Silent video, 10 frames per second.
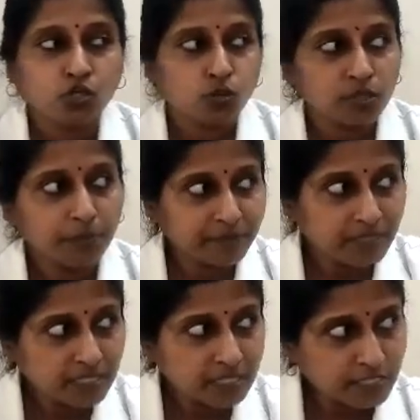So the
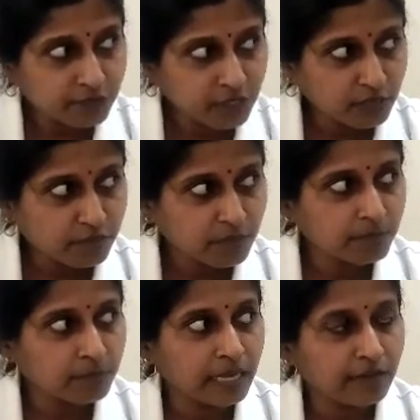person is suffering
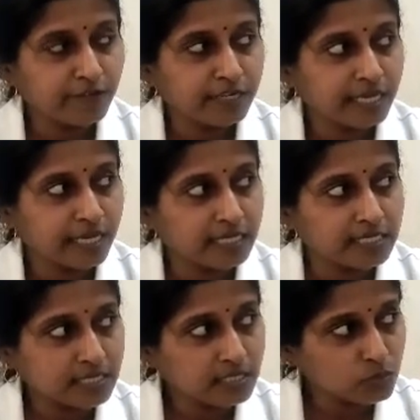from
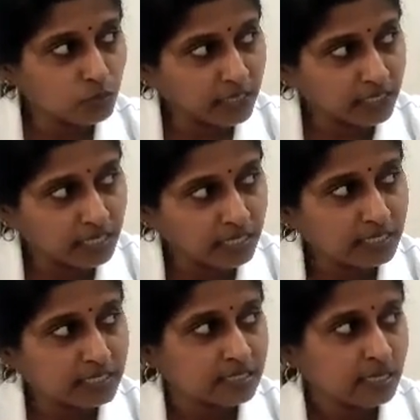elephantiasis. So in
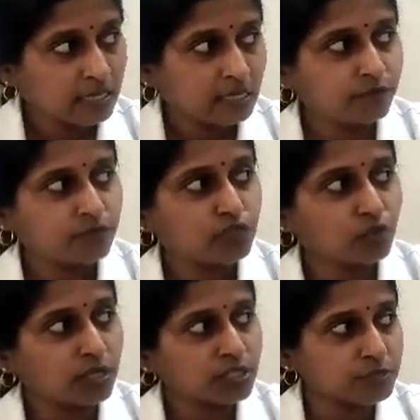case if this
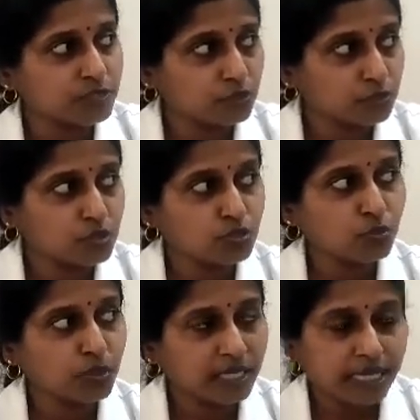Culex mosquito is
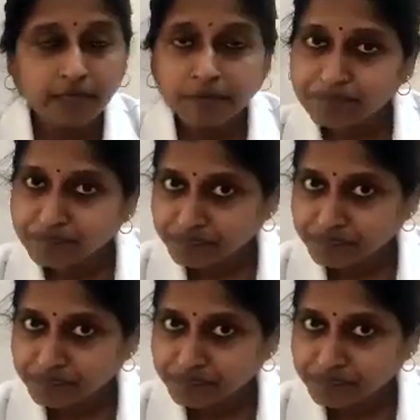going and